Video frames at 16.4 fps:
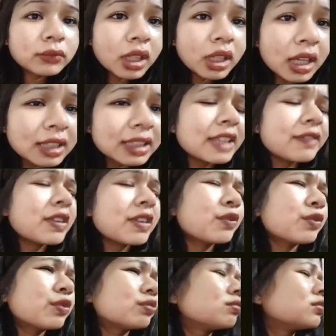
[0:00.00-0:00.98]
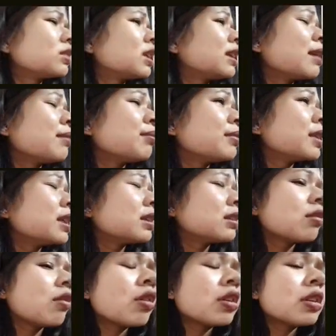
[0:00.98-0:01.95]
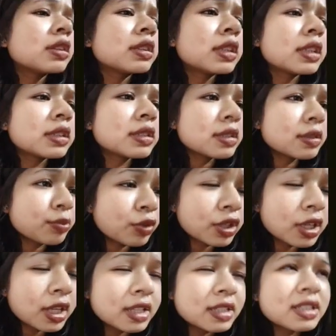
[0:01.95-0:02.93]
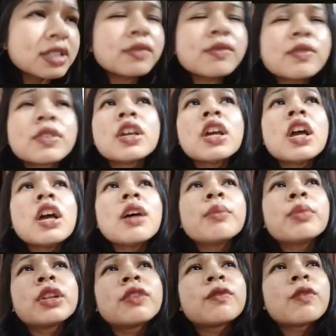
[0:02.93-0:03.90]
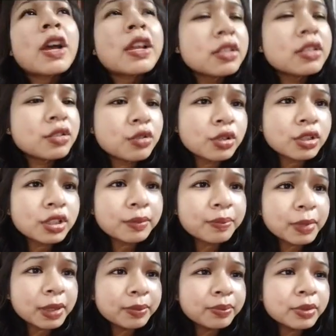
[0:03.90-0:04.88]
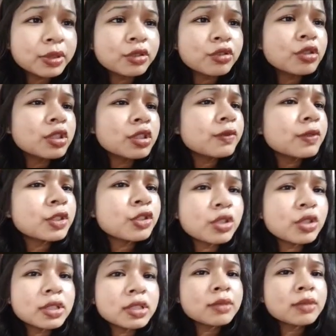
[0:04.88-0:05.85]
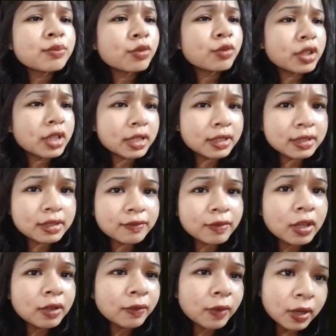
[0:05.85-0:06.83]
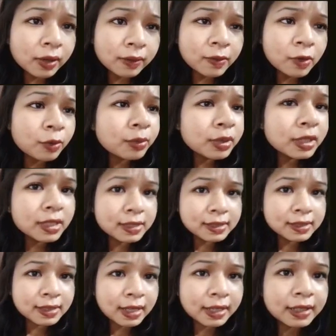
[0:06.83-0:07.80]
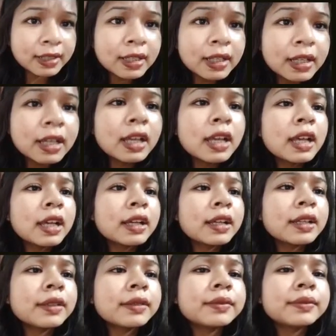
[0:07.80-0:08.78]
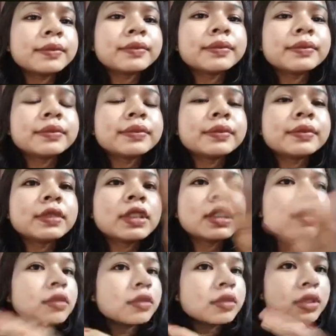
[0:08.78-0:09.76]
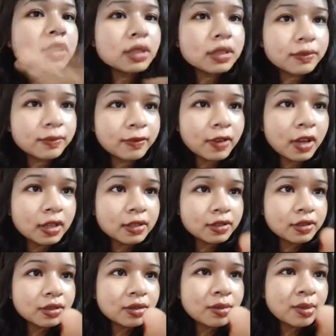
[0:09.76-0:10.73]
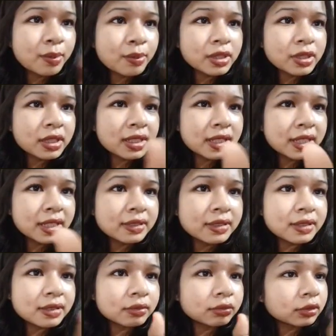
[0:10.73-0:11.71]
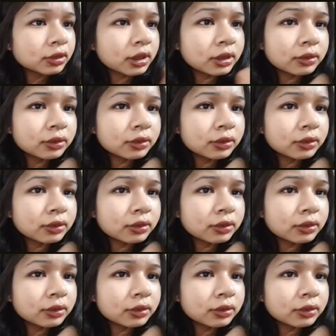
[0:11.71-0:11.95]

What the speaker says: they were condemning all his protests, they were putting violence on the people. So this was just a protest from his side. This was his fast. Remember the days, okay?